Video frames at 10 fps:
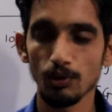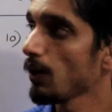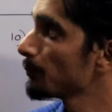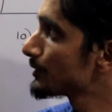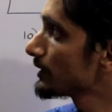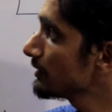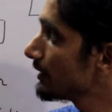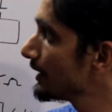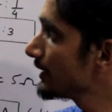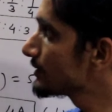Option
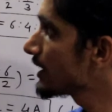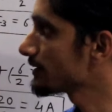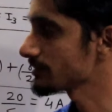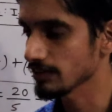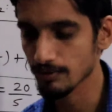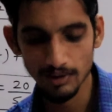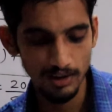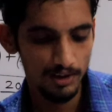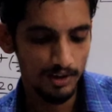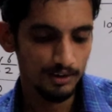D is the answer.
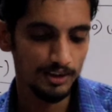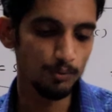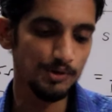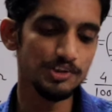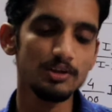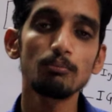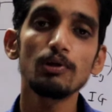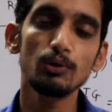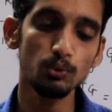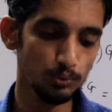Then question
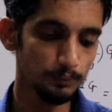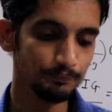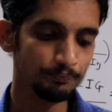number 2.